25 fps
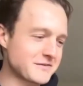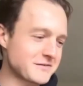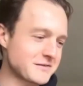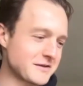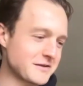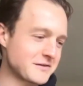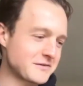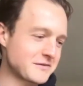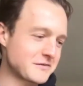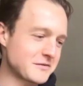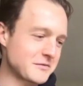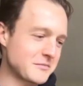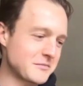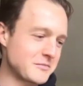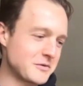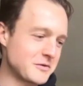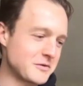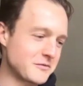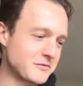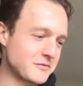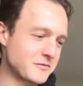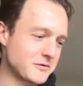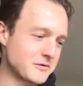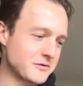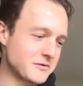it's a
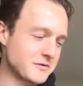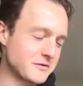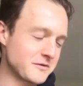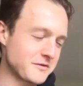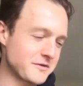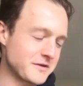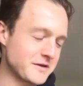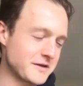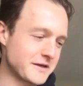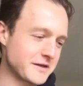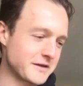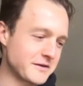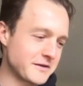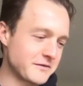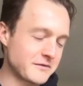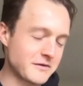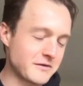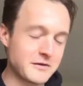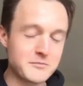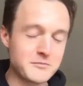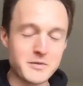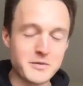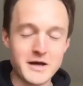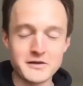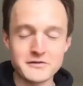beautiful thing, and,
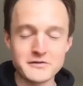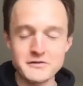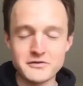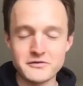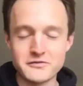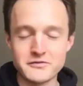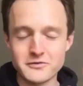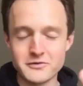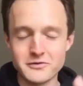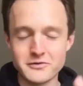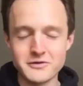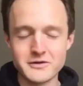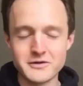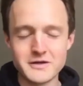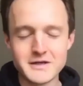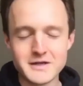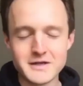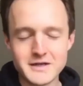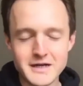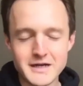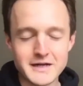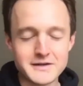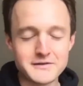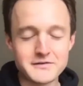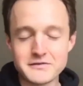and apologies for
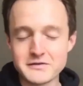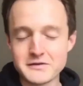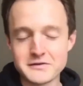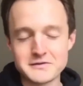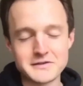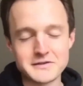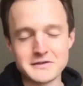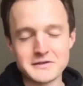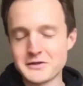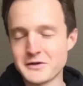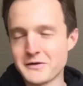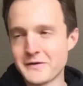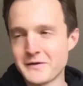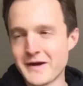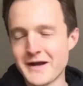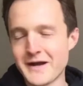I still didn't know